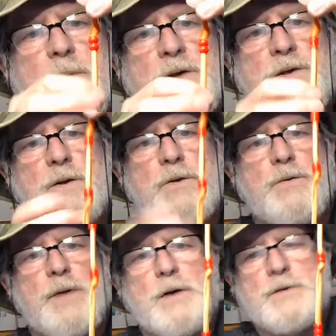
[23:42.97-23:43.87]
makes it
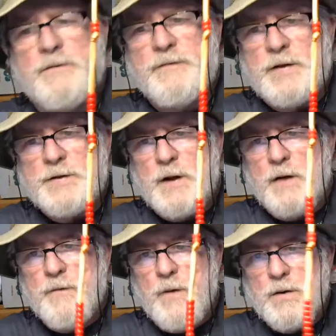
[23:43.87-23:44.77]
2,000 feet that
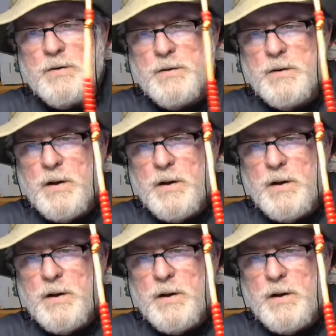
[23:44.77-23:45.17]
I've walked.